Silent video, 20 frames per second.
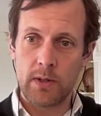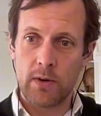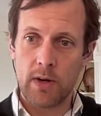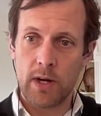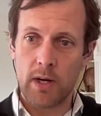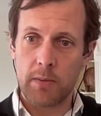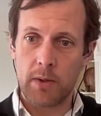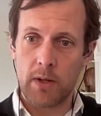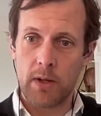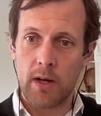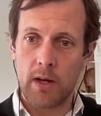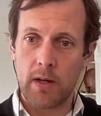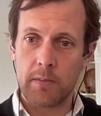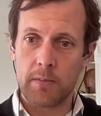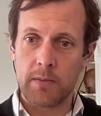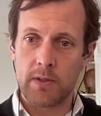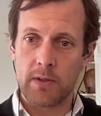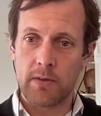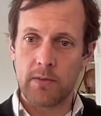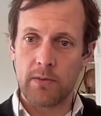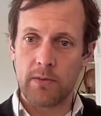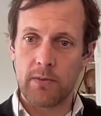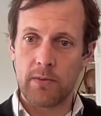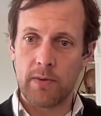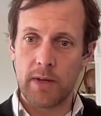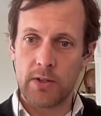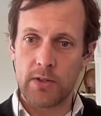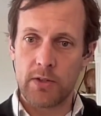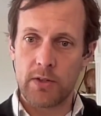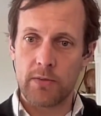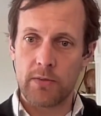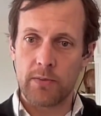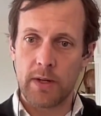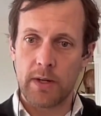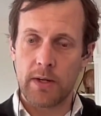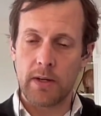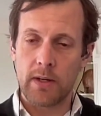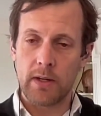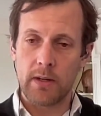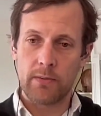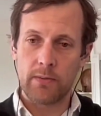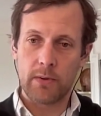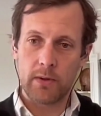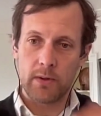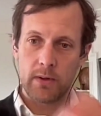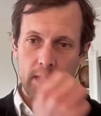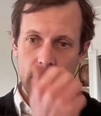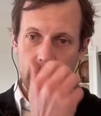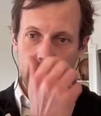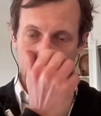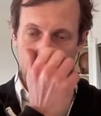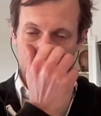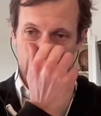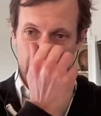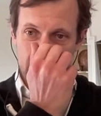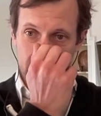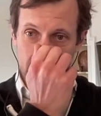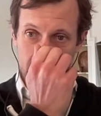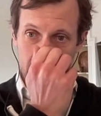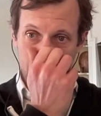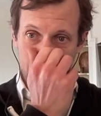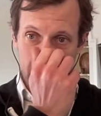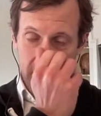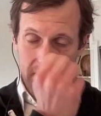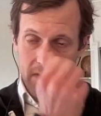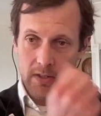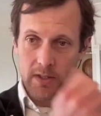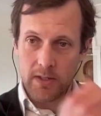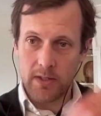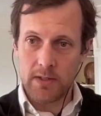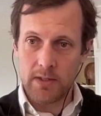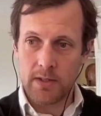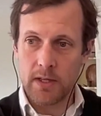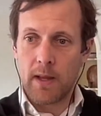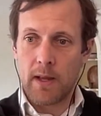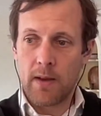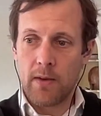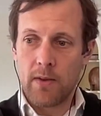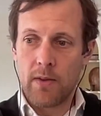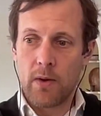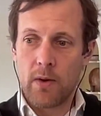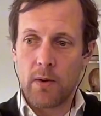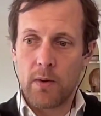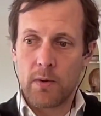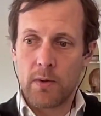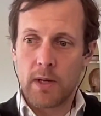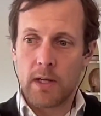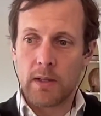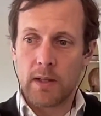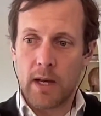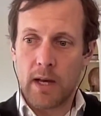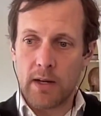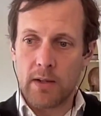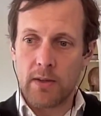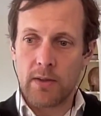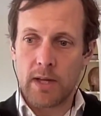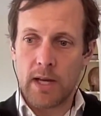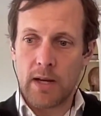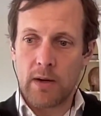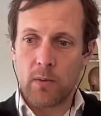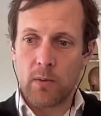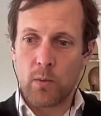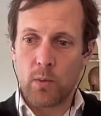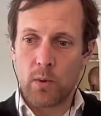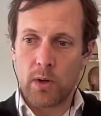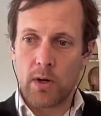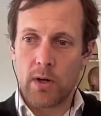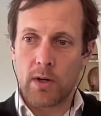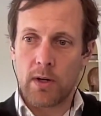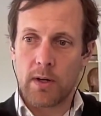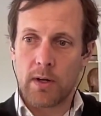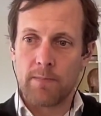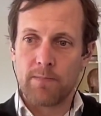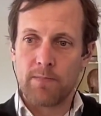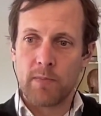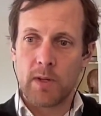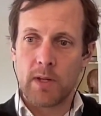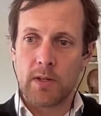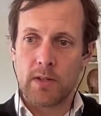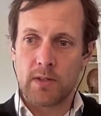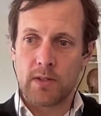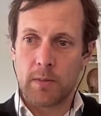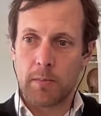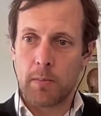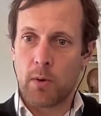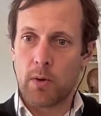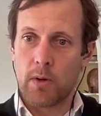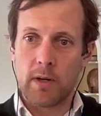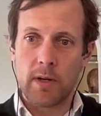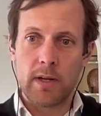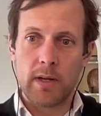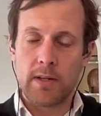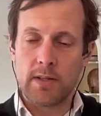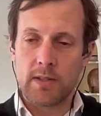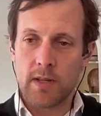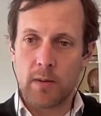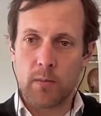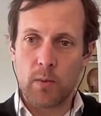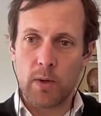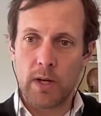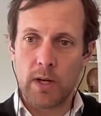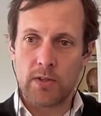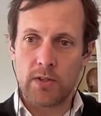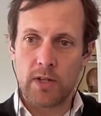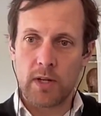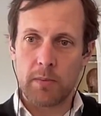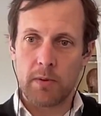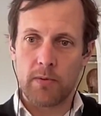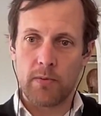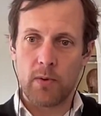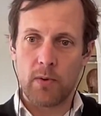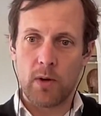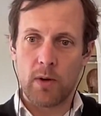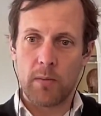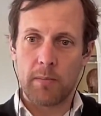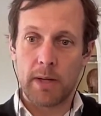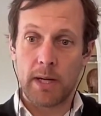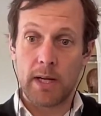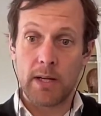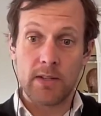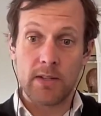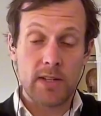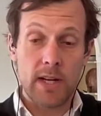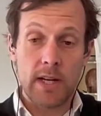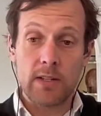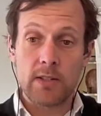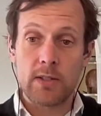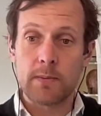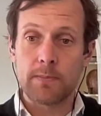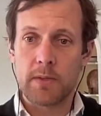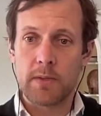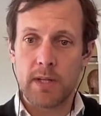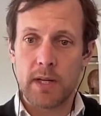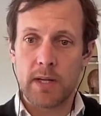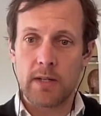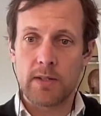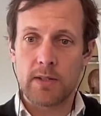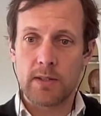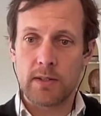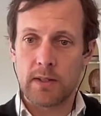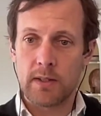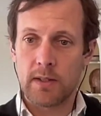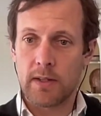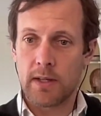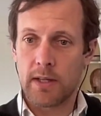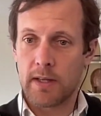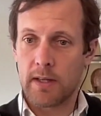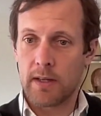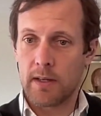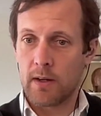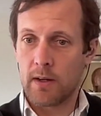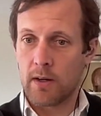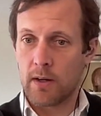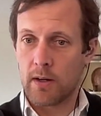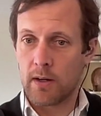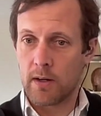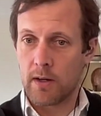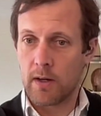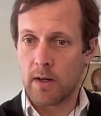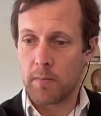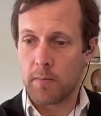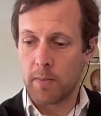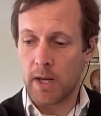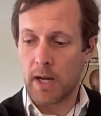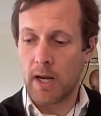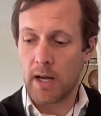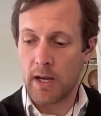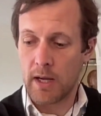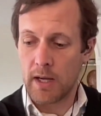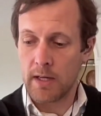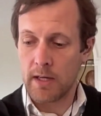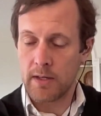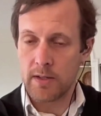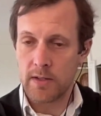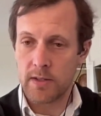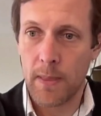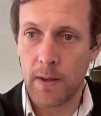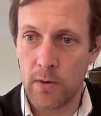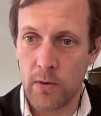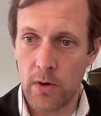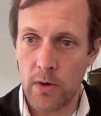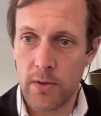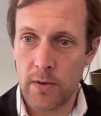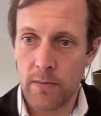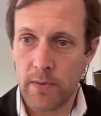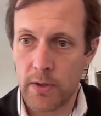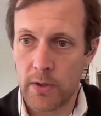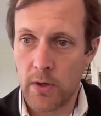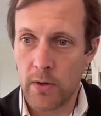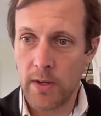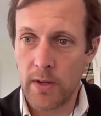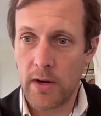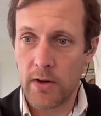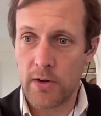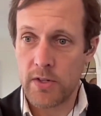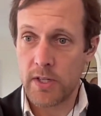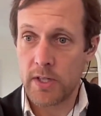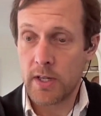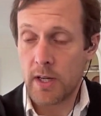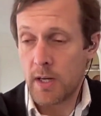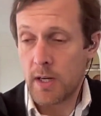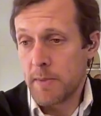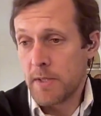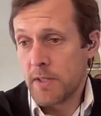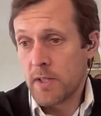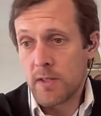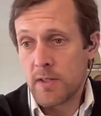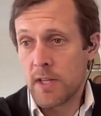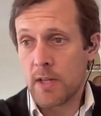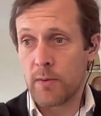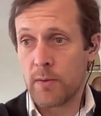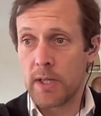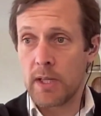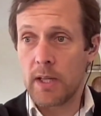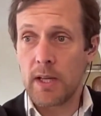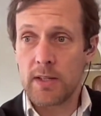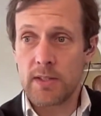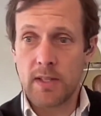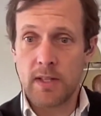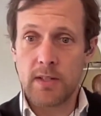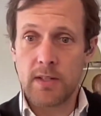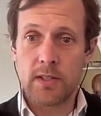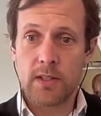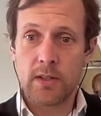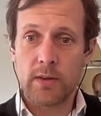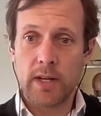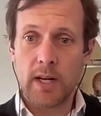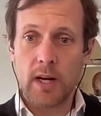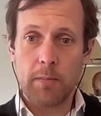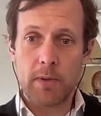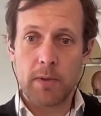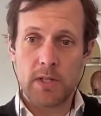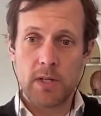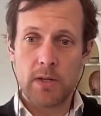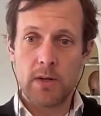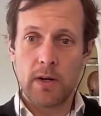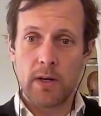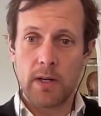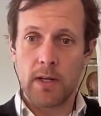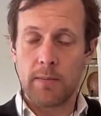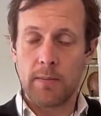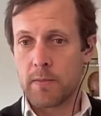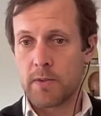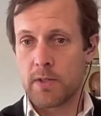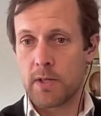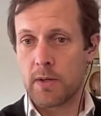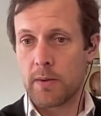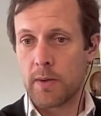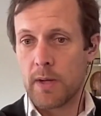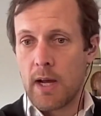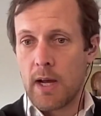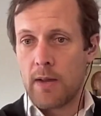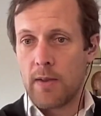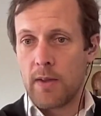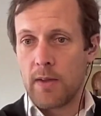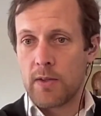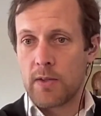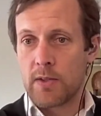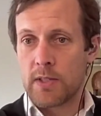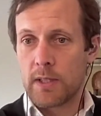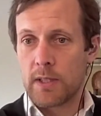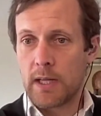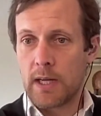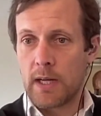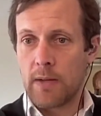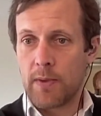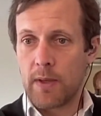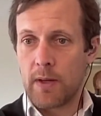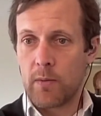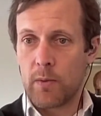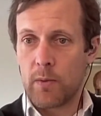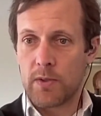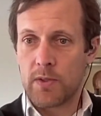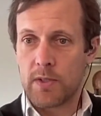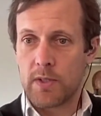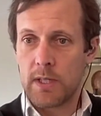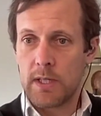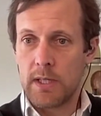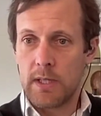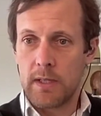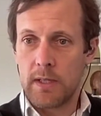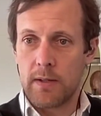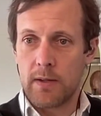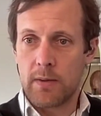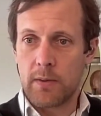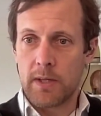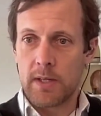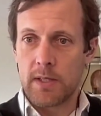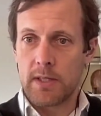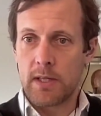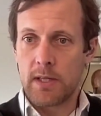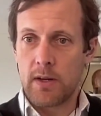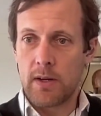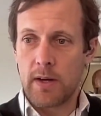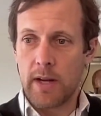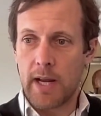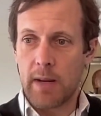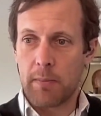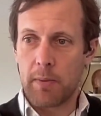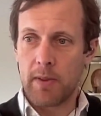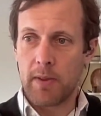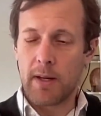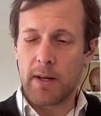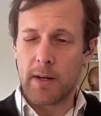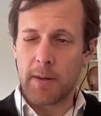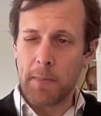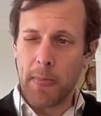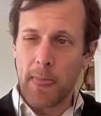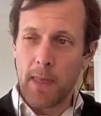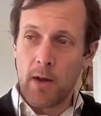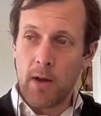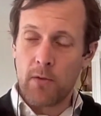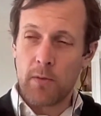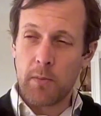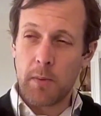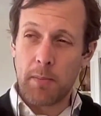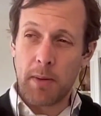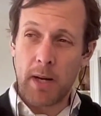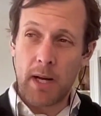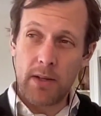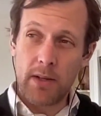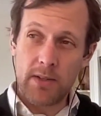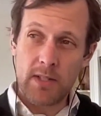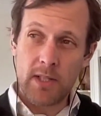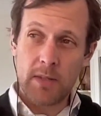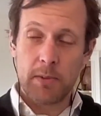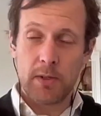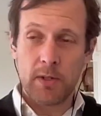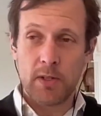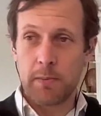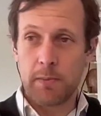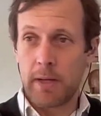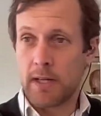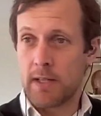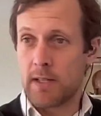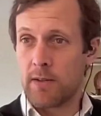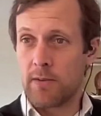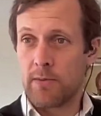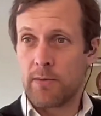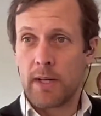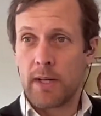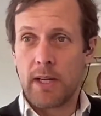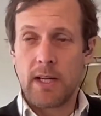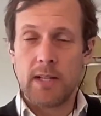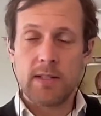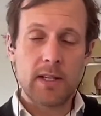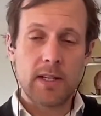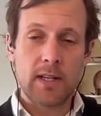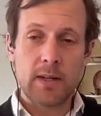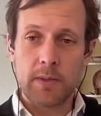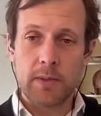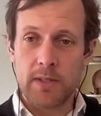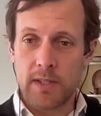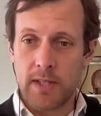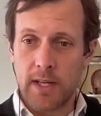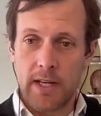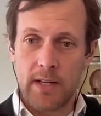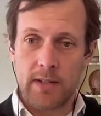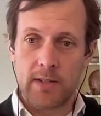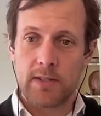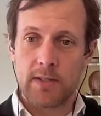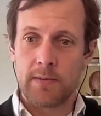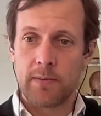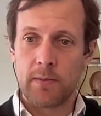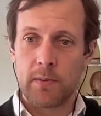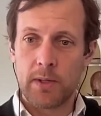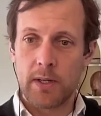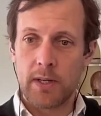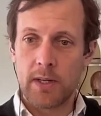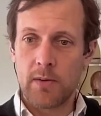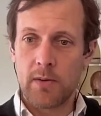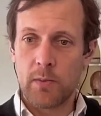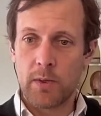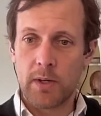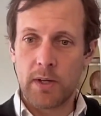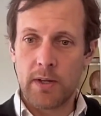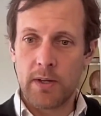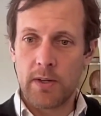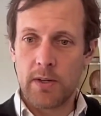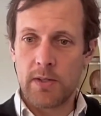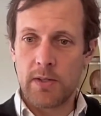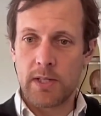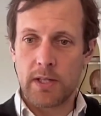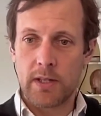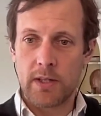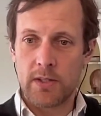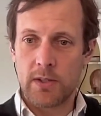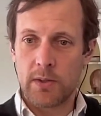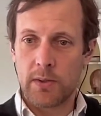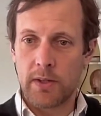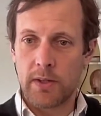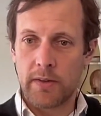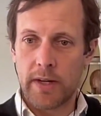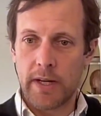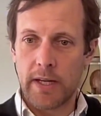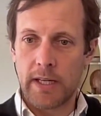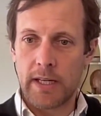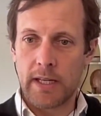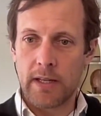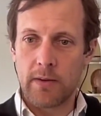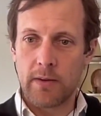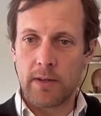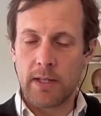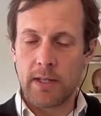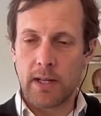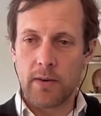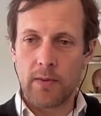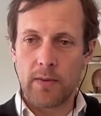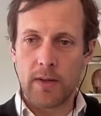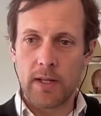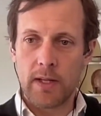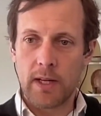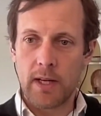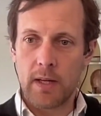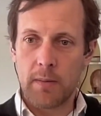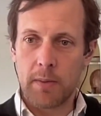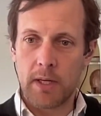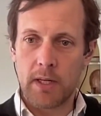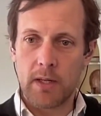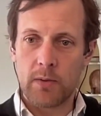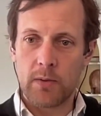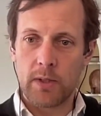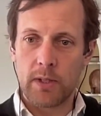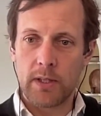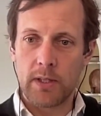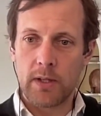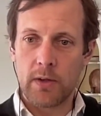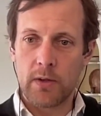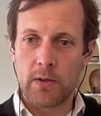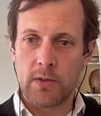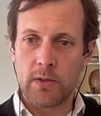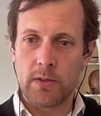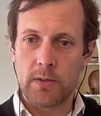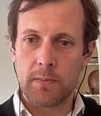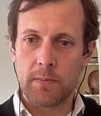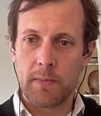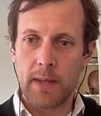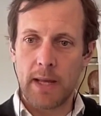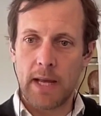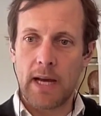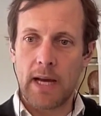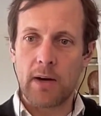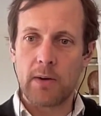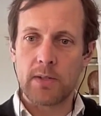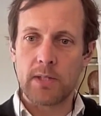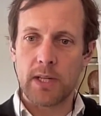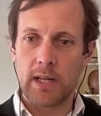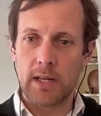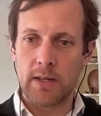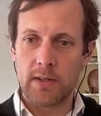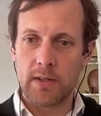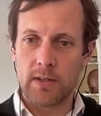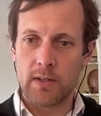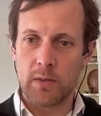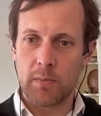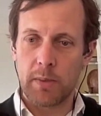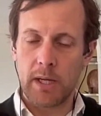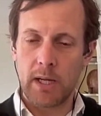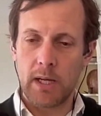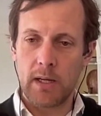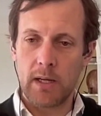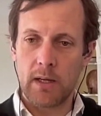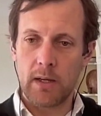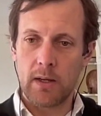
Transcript: incredible hubs of venture funding for clean energy technologies. And though a lot of that work is supported in some way, shape, or form by states that are behind the growth of their own energy economies because they realize that it's a great opportunity. So I think there's a lot that we'll see that will continue to happen there. From a policy perspective, it's anyone's guess. We're in new territory right now, and I don't think anybody really knows how to anticipate